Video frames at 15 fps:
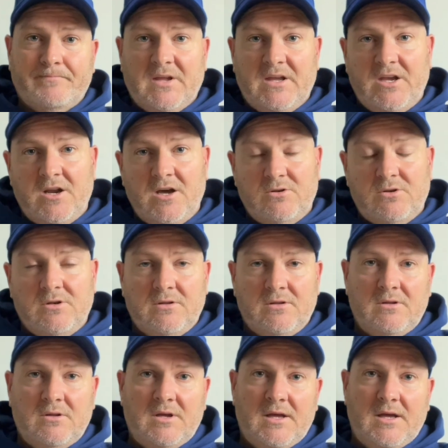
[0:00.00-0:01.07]
you
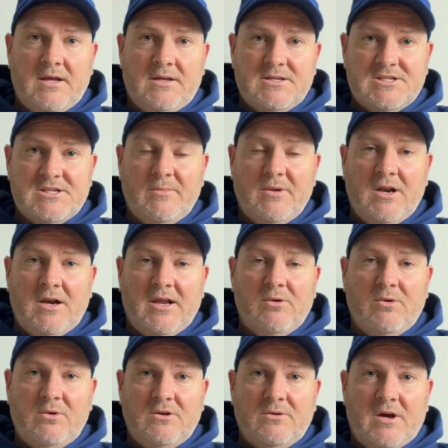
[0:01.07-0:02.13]
know,
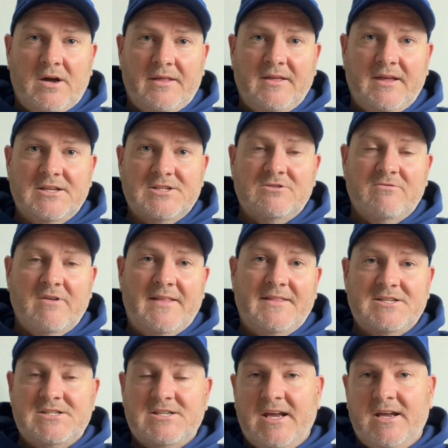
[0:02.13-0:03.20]
similarly, I think it's around the
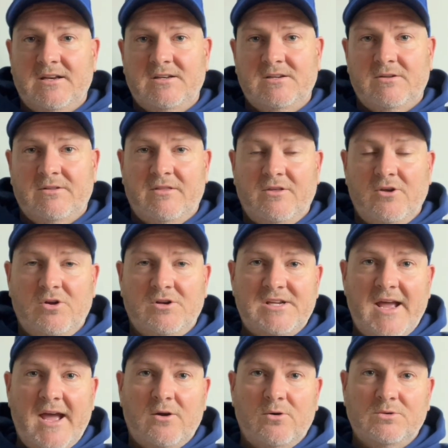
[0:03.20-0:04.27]
second and third
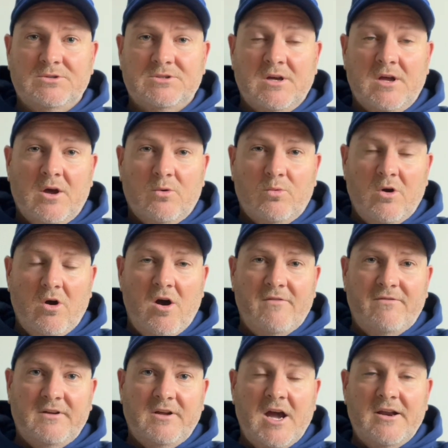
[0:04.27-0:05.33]
tackles, we're
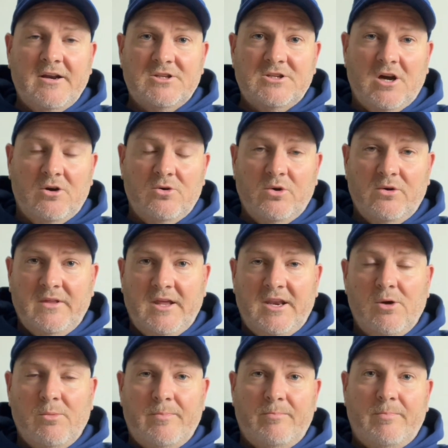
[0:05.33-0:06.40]
often going to Tohu and then
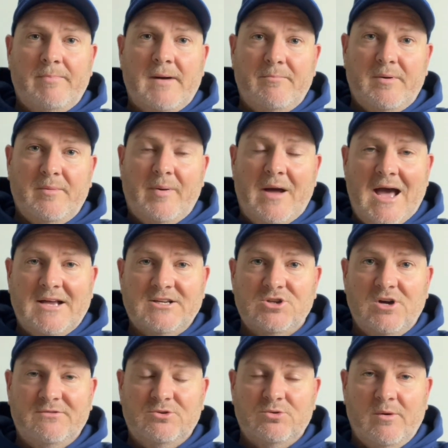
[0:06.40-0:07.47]
he'll bump a pass
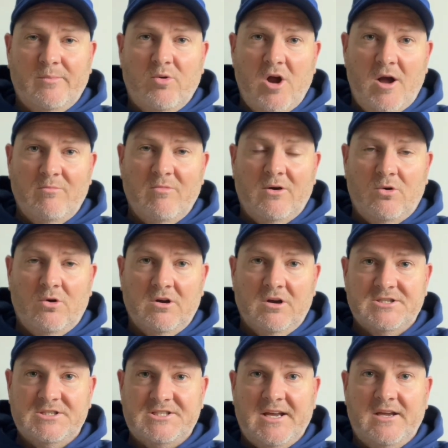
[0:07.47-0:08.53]
off to a prop run or a
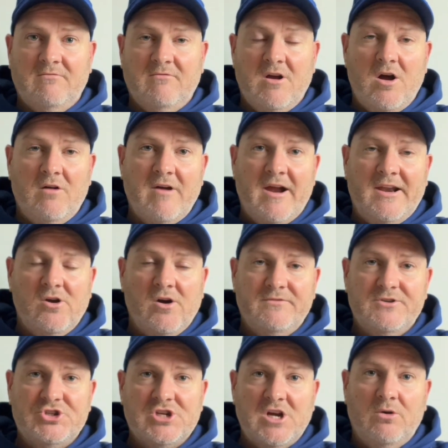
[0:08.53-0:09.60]
second rower running off
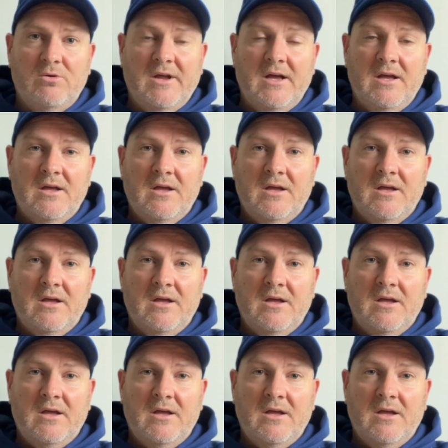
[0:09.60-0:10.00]
his shoulder.